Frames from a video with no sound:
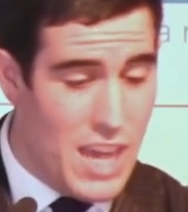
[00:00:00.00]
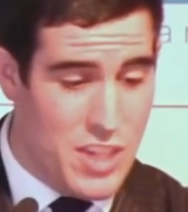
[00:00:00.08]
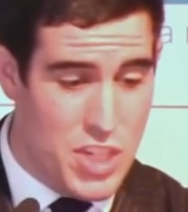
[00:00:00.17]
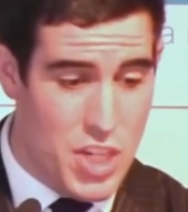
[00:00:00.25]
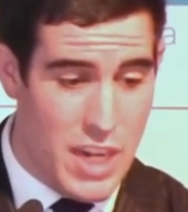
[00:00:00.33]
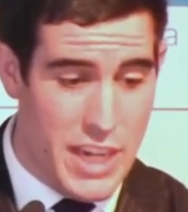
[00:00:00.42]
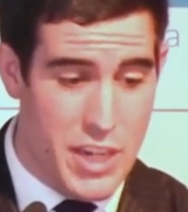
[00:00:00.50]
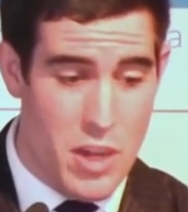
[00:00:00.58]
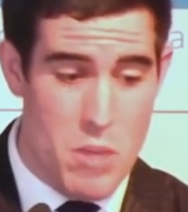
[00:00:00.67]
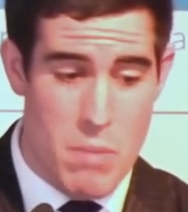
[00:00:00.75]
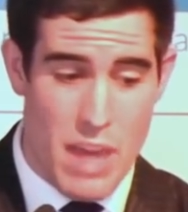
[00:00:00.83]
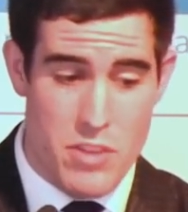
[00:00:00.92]
additionally,
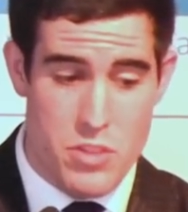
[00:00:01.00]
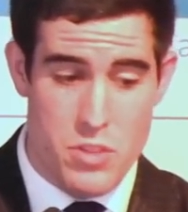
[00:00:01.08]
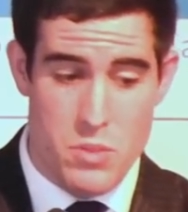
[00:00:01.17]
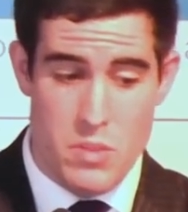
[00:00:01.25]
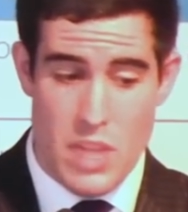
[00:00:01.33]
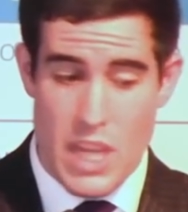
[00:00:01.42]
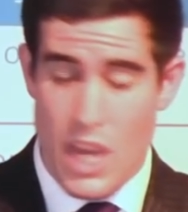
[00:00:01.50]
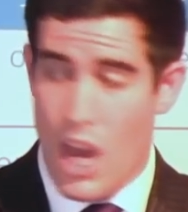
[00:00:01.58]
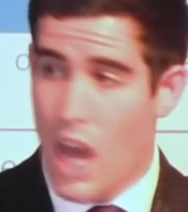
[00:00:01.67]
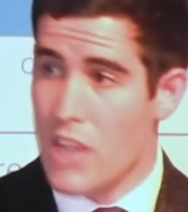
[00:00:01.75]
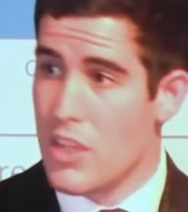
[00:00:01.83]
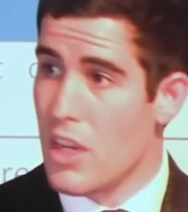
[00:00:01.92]
going back to the
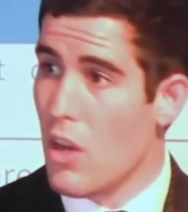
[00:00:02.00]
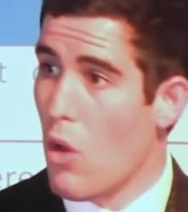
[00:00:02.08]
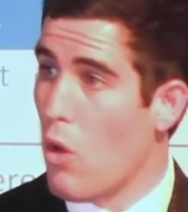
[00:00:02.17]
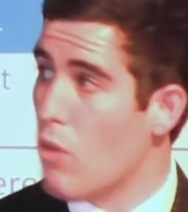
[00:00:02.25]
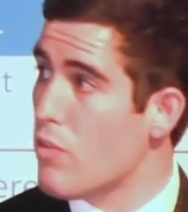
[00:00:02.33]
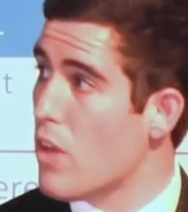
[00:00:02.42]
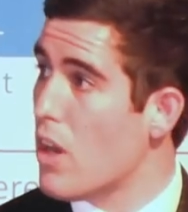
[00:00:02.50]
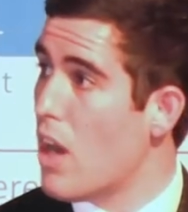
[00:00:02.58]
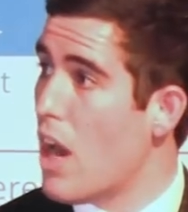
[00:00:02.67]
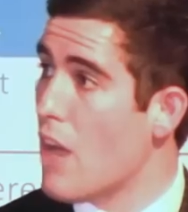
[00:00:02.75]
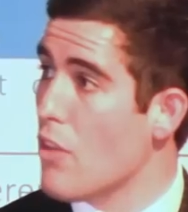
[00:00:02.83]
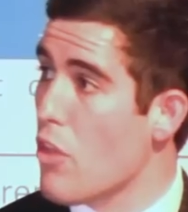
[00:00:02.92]
idea of
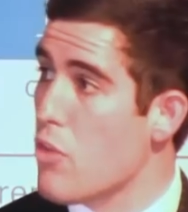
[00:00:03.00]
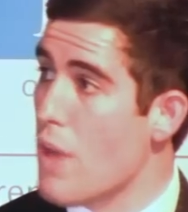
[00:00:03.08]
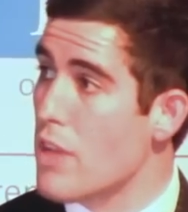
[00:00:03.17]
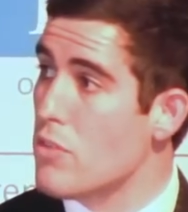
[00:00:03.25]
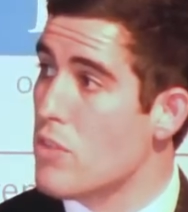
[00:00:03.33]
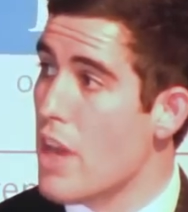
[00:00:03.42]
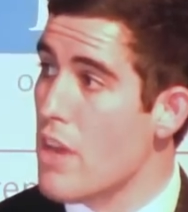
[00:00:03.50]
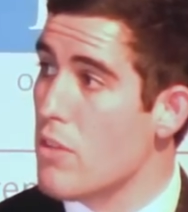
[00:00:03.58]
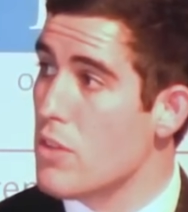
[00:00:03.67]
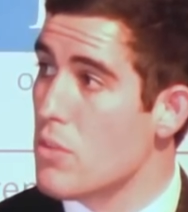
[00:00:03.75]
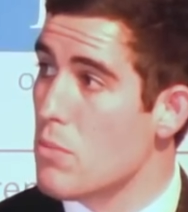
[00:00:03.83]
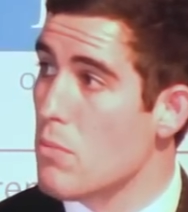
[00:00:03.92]
the threat of
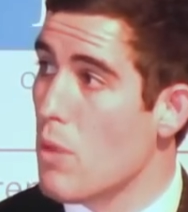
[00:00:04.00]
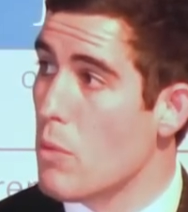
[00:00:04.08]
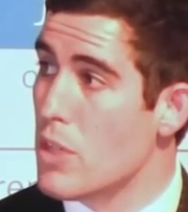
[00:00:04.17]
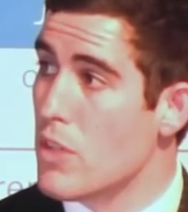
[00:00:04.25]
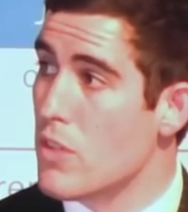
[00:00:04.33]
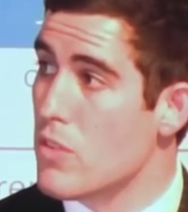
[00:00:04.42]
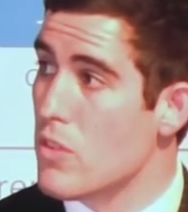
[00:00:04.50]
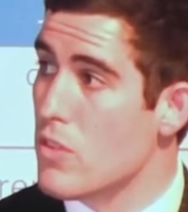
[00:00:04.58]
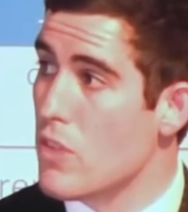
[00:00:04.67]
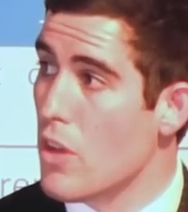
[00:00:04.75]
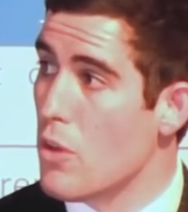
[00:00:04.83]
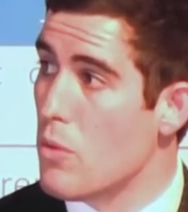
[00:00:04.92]
terrorism, which is
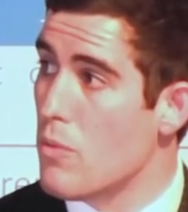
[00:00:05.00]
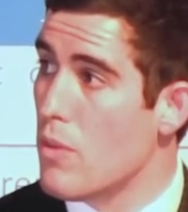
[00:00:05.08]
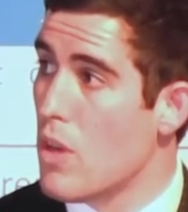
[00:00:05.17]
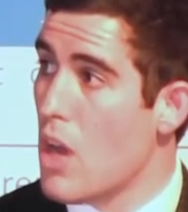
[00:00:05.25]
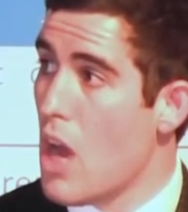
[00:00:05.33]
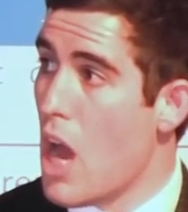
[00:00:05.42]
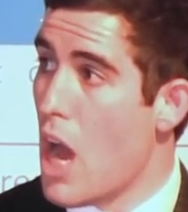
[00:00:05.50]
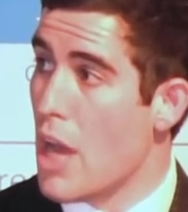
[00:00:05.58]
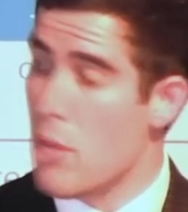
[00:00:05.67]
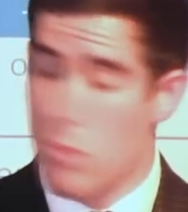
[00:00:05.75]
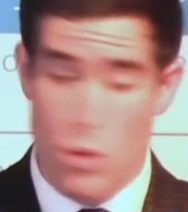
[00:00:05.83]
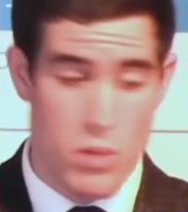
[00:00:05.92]
so
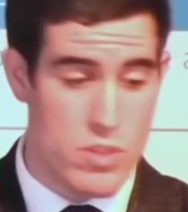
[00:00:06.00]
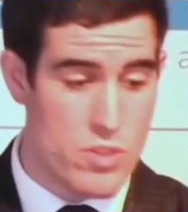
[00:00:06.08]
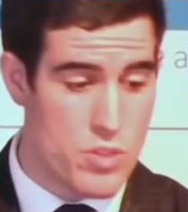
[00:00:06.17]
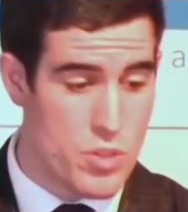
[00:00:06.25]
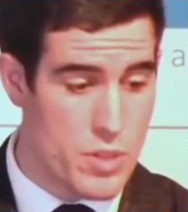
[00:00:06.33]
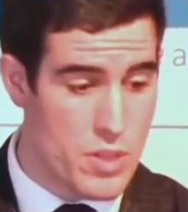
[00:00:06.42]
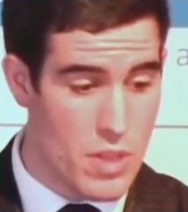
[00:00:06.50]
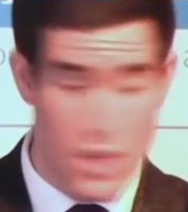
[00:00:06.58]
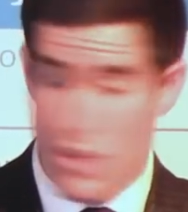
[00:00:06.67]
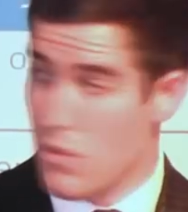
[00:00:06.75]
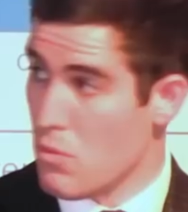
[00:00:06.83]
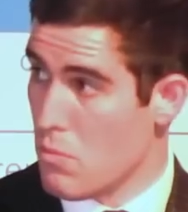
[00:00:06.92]
important during
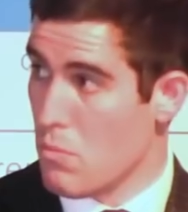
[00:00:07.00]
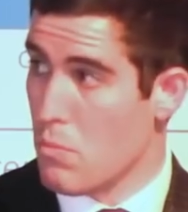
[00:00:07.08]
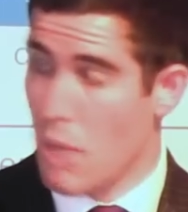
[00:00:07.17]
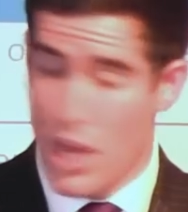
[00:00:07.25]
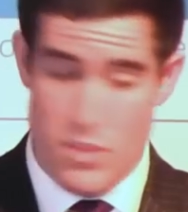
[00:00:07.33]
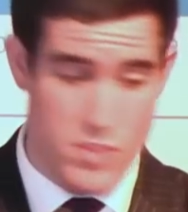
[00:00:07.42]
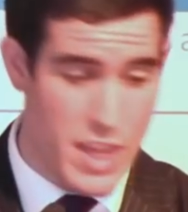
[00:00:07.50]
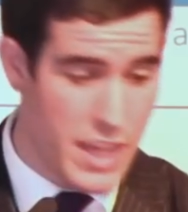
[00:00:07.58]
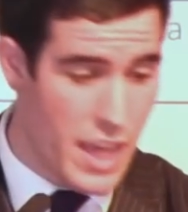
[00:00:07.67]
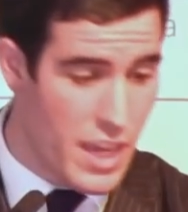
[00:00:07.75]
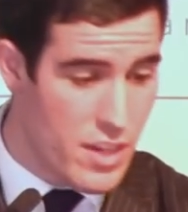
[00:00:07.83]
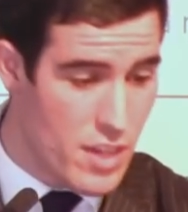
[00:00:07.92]
the past
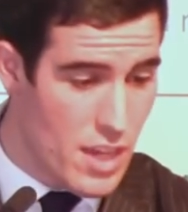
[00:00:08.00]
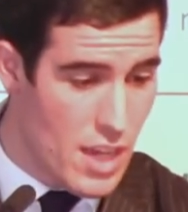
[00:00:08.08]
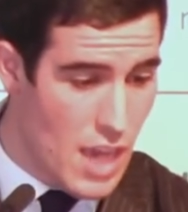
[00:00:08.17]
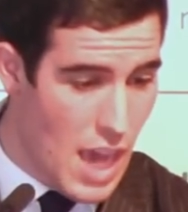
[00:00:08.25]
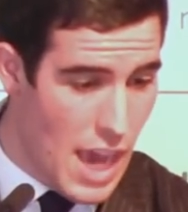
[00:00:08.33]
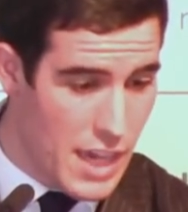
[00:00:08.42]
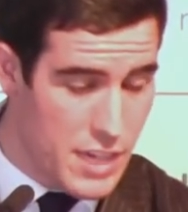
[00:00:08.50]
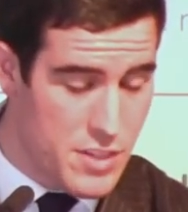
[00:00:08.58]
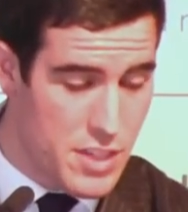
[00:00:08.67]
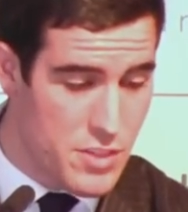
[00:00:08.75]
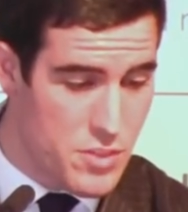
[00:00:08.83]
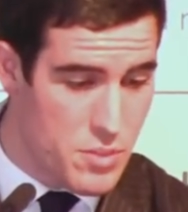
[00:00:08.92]
decade and
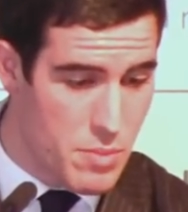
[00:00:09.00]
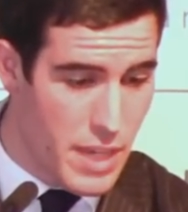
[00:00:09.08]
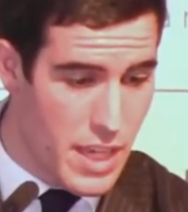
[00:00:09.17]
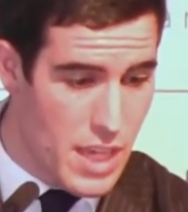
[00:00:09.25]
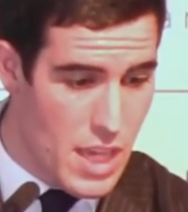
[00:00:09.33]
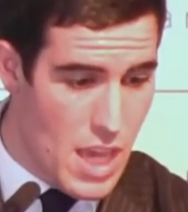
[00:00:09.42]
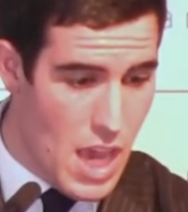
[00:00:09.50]
continues to be,